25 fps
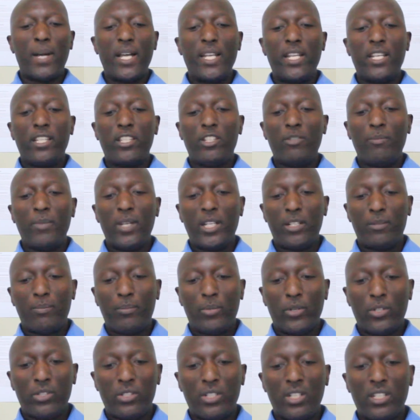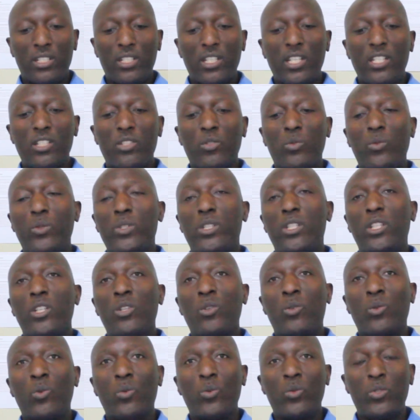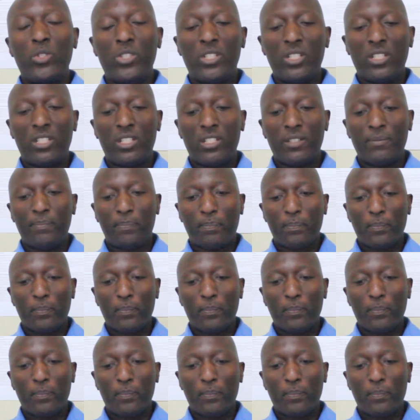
management processes, which includes